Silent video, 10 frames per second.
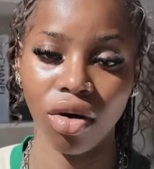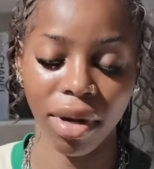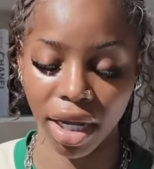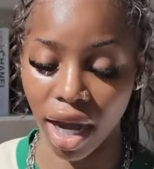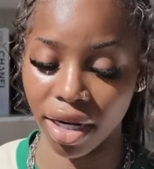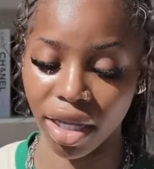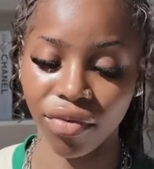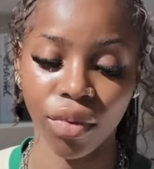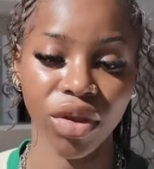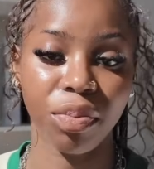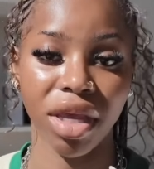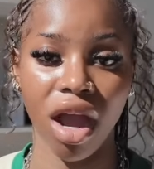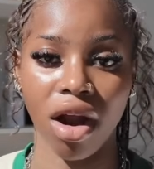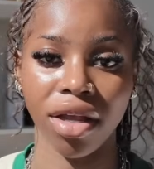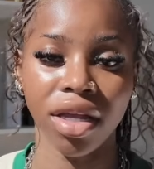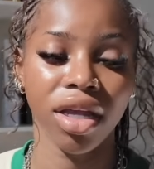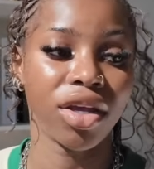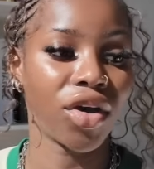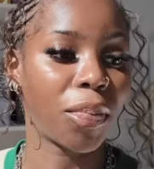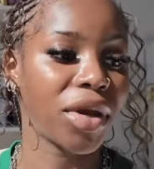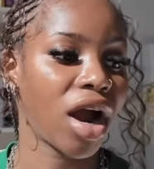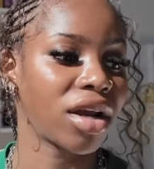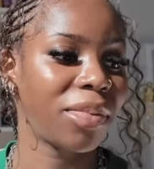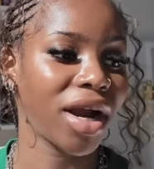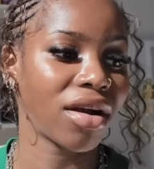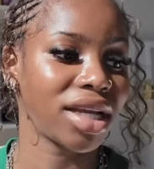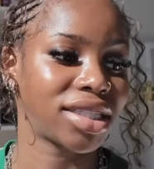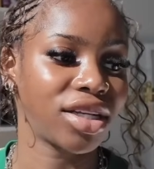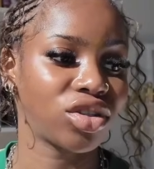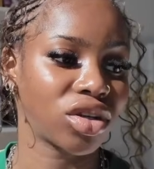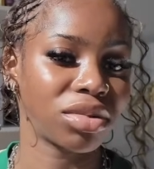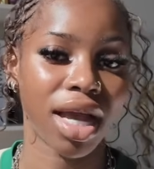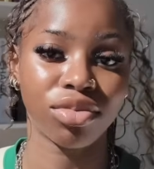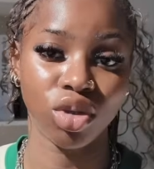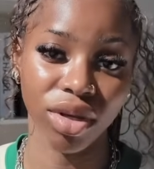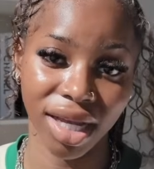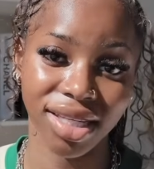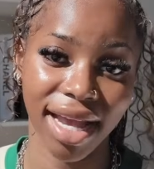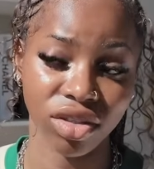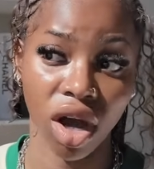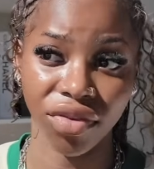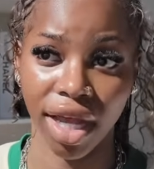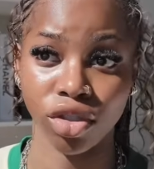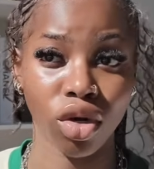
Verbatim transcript: Oh my God, even with PR, your PR, the PR they send you sometimes you get taxed off that.